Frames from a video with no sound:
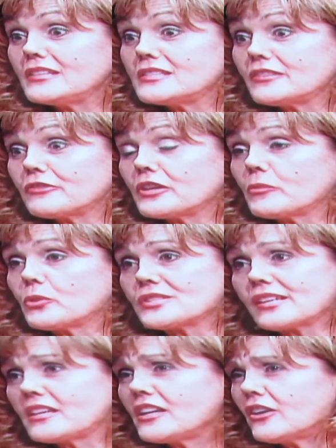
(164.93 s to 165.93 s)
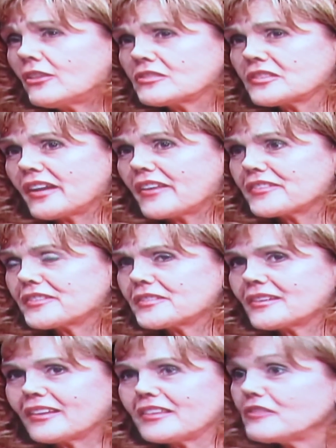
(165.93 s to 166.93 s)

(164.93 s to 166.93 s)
different awards. I think altogether, I think